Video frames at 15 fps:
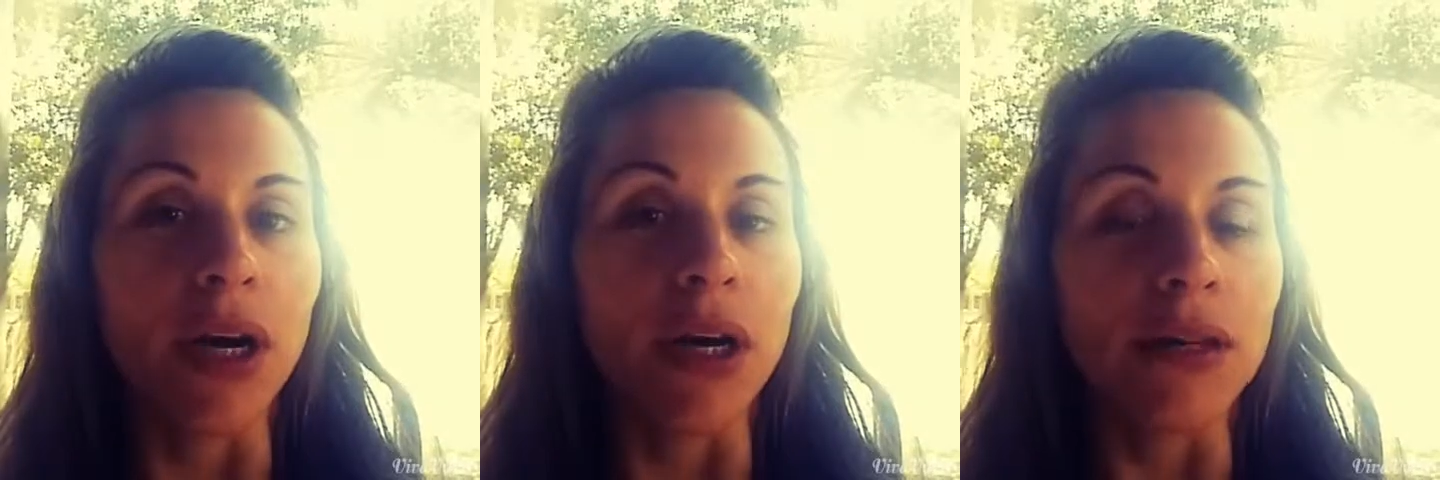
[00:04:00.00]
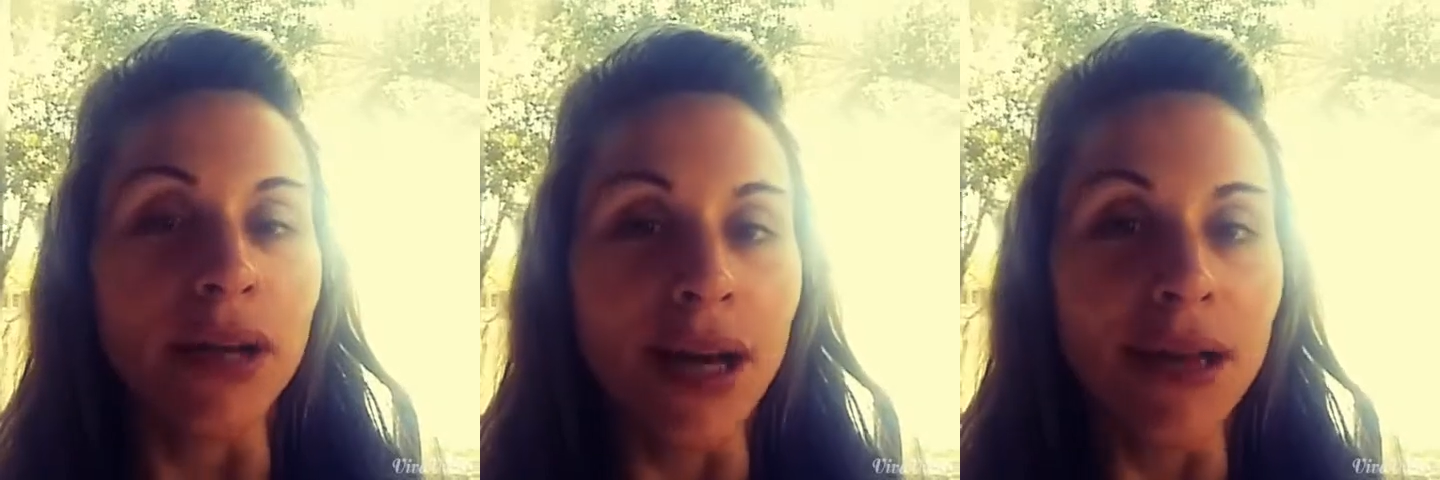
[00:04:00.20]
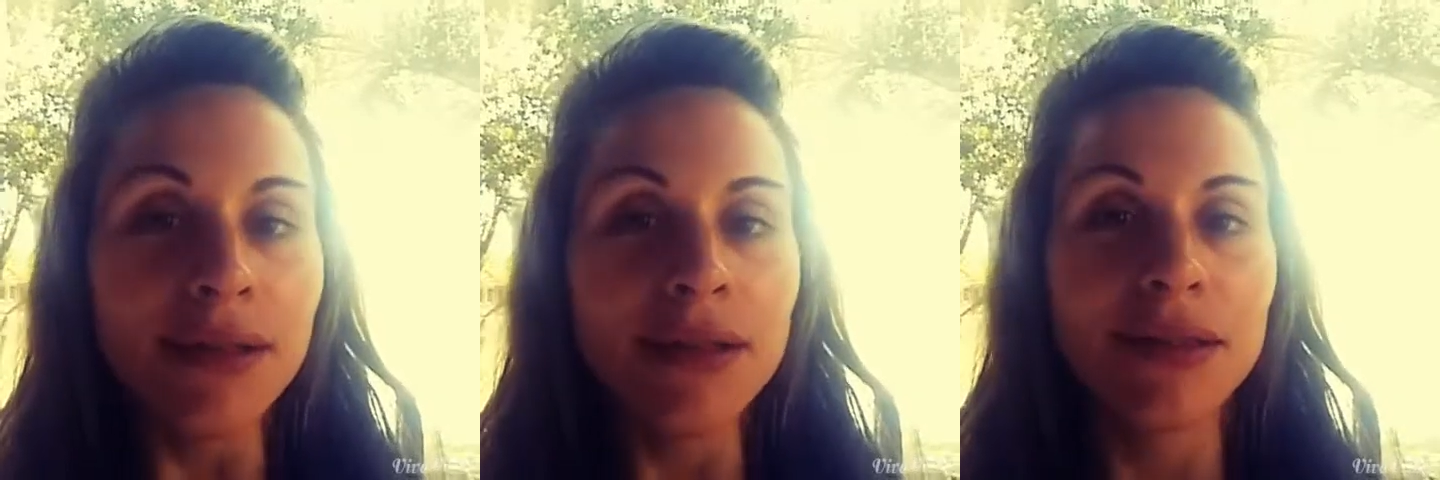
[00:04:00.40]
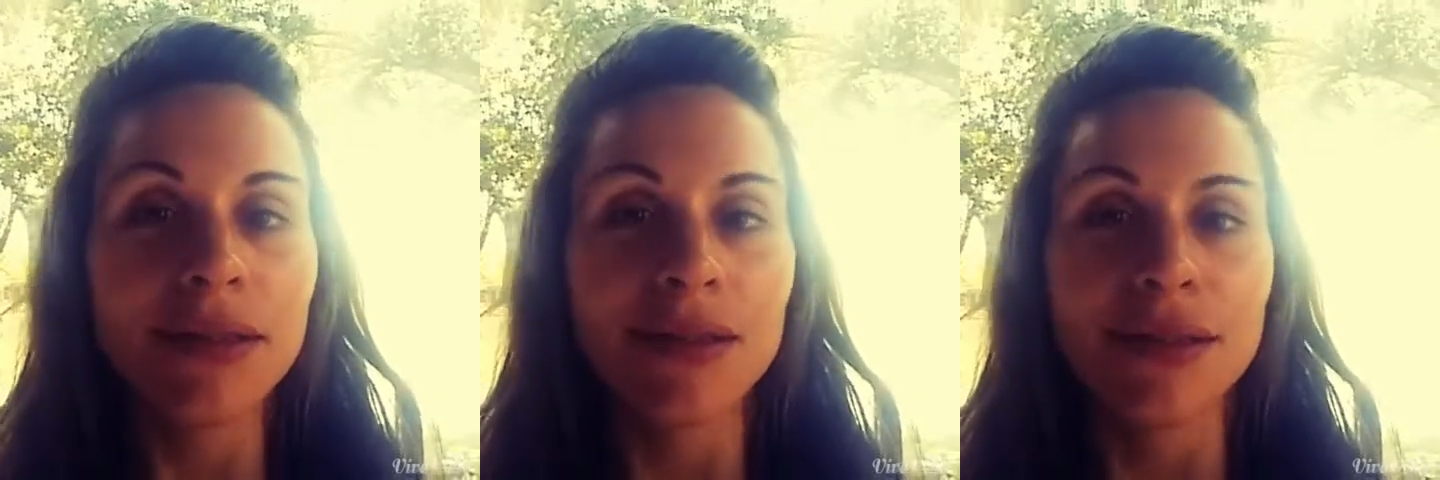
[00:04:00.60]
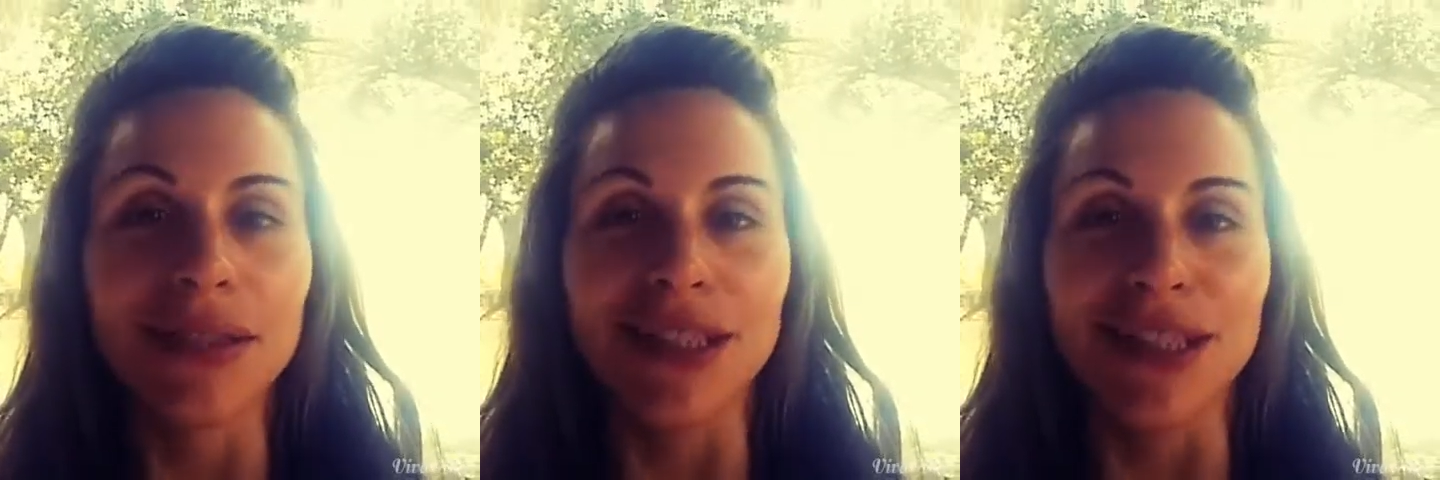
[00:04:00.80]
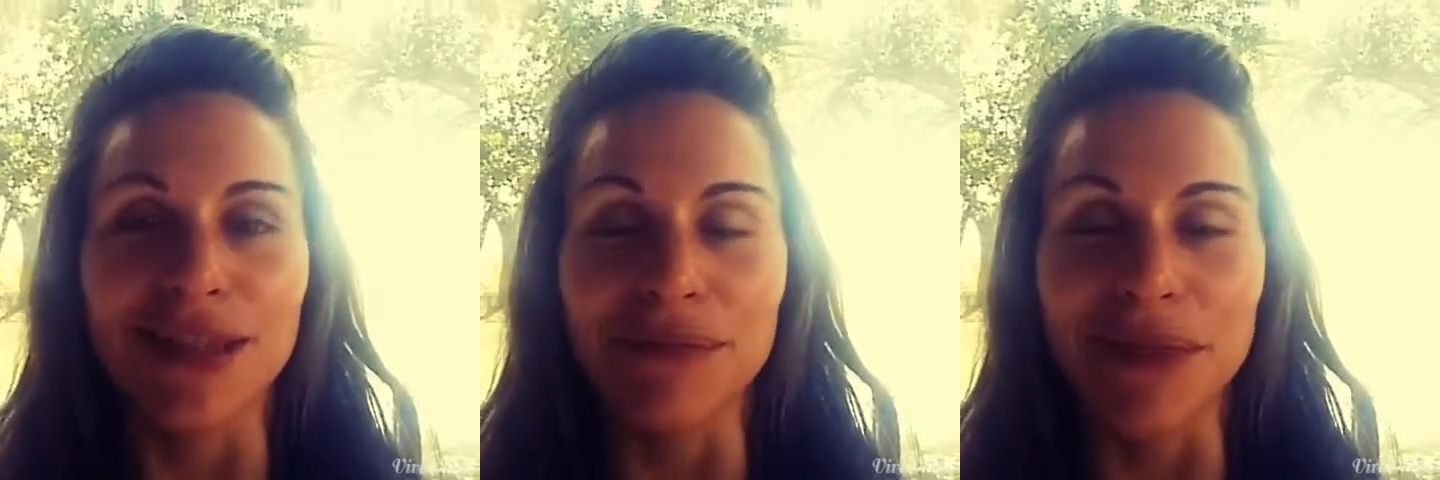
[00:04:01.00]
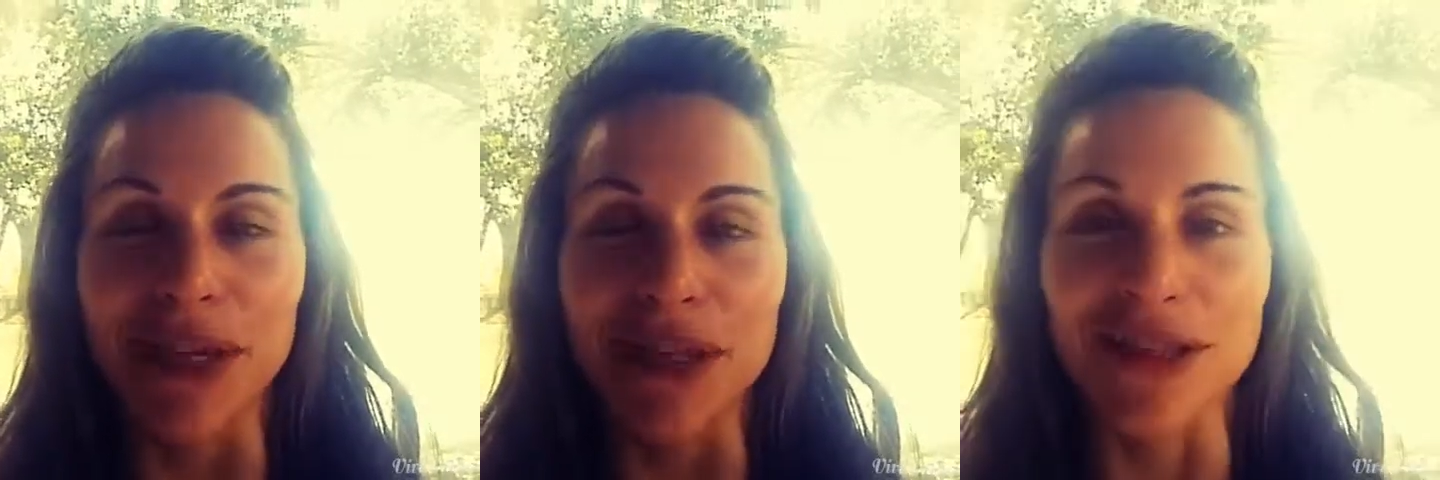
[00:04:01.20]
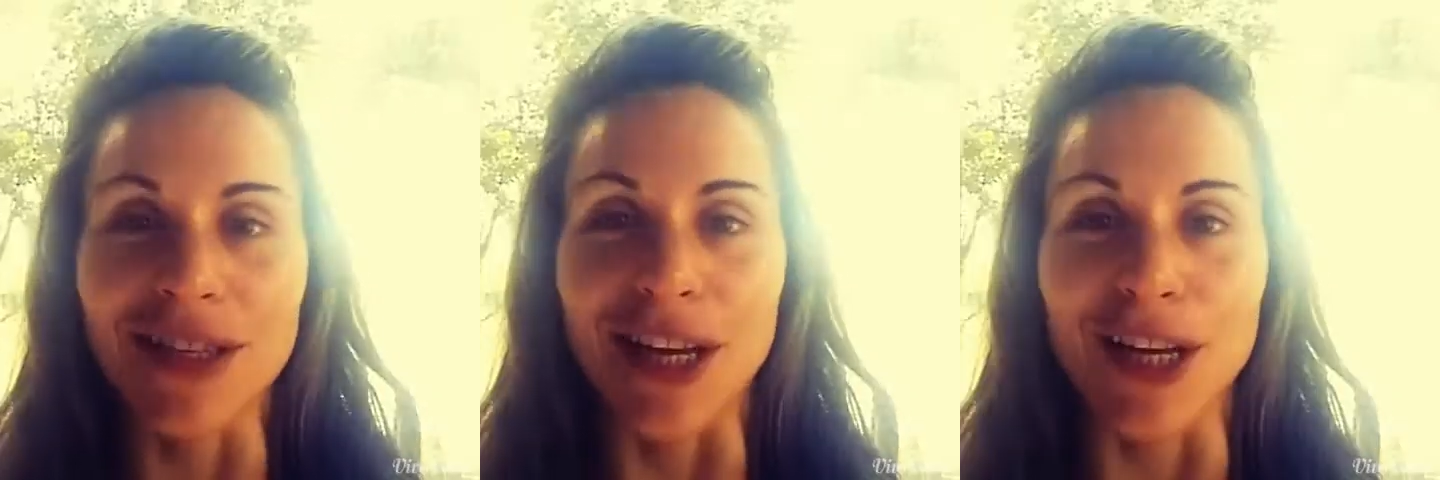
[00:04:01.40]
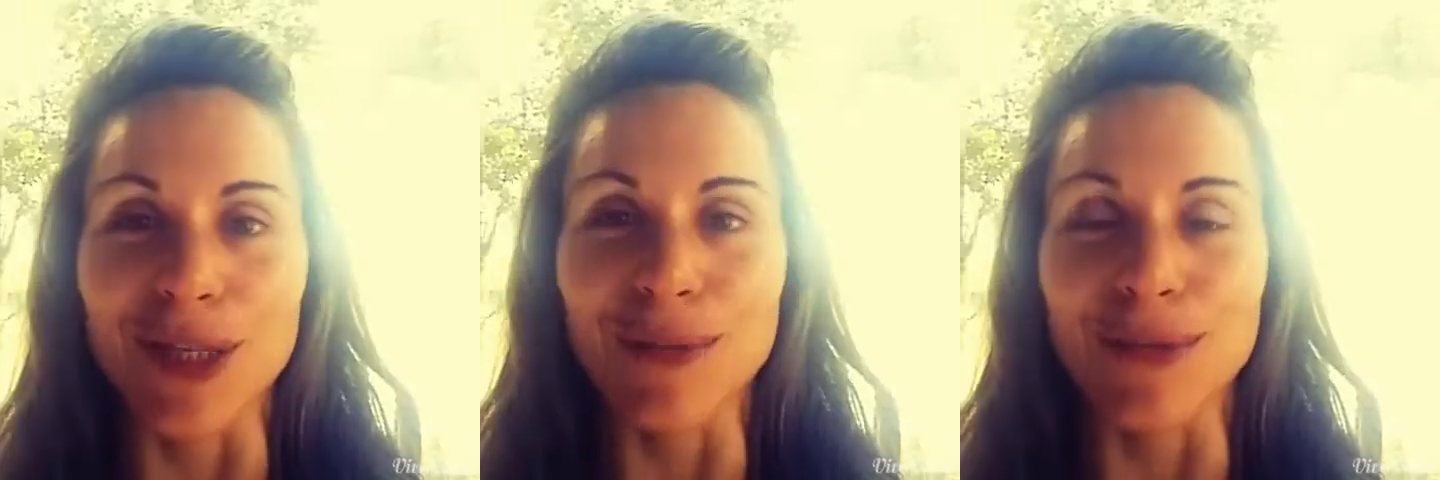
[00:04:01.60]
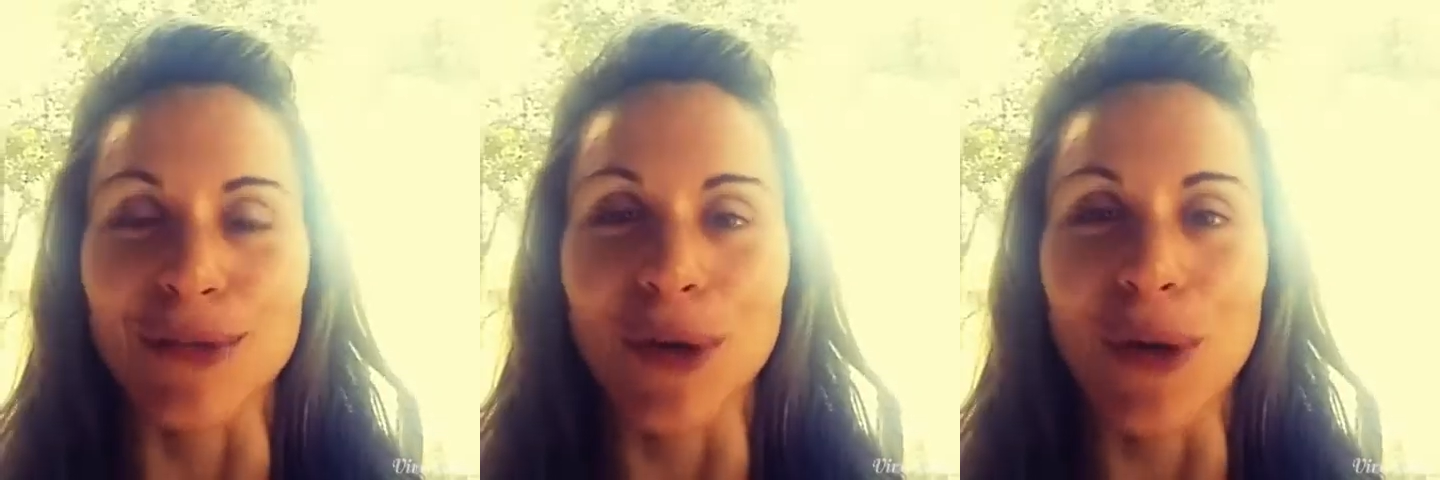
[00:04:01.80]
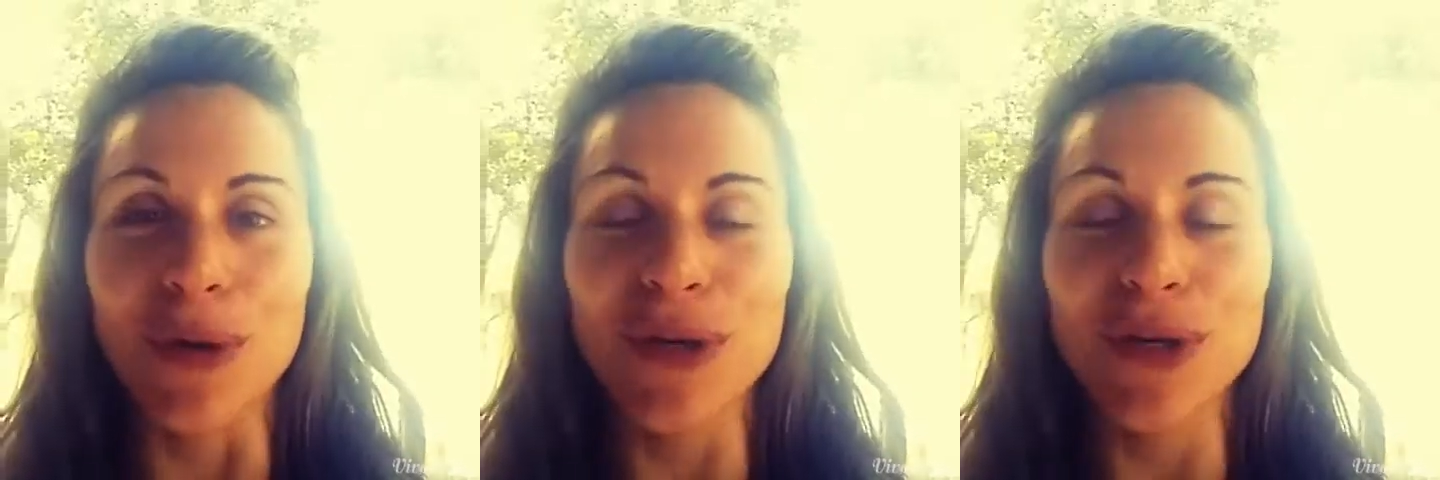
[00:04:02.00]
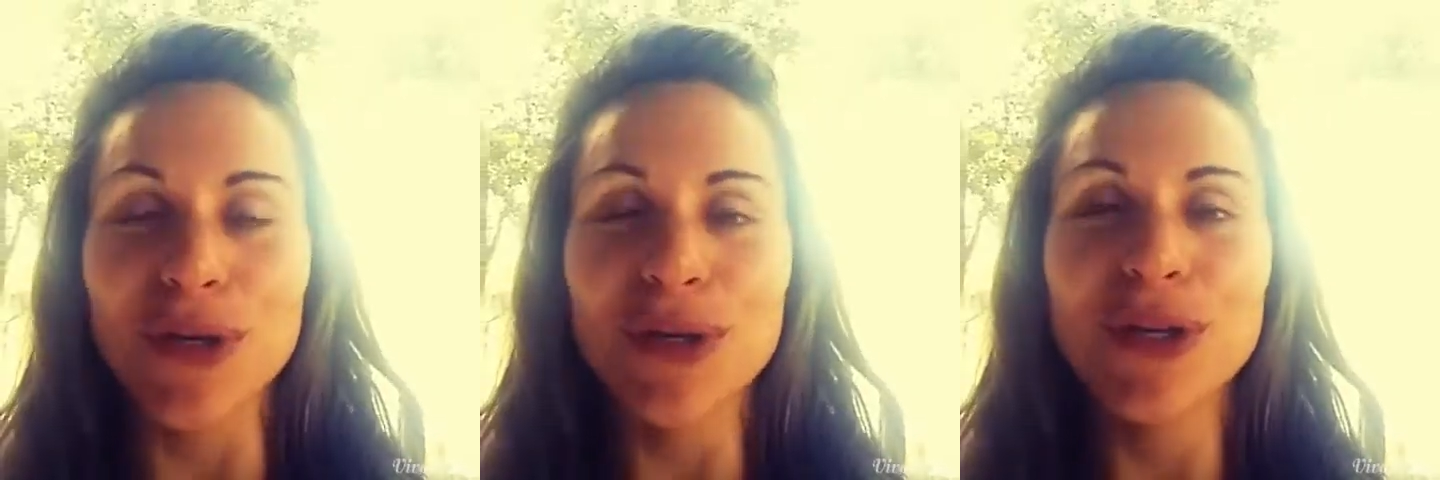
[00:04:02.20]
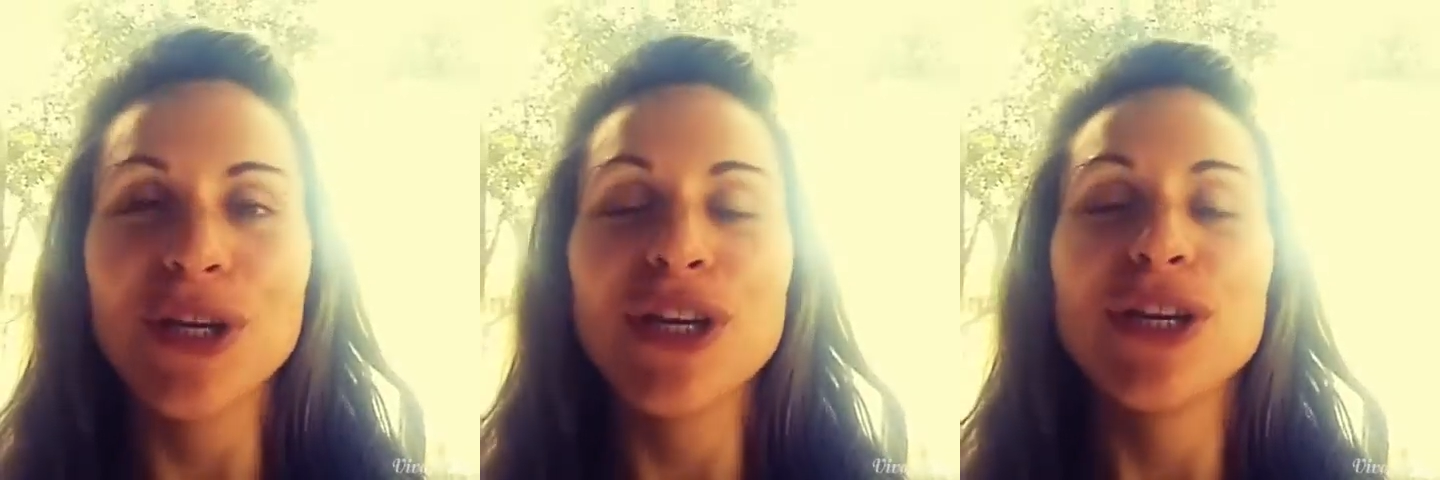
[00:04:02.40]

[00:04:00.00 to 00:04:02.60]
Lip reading: are not an inpatient hospital coder,